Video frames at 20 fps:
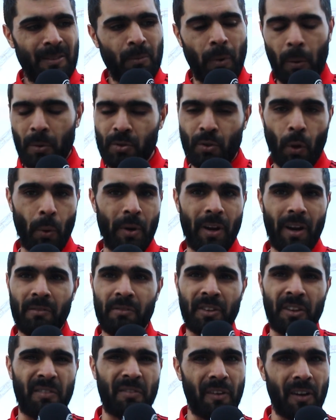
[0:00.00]
what was going on
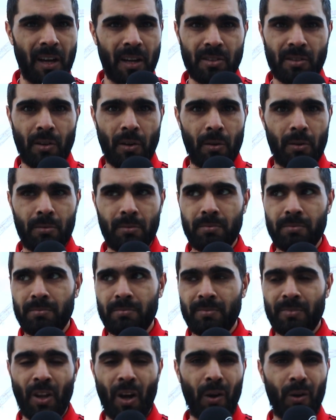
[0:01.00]
for the first goal,
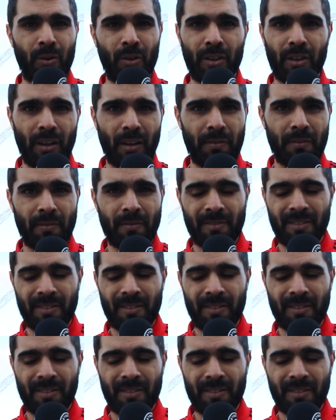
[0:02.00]
not good enough.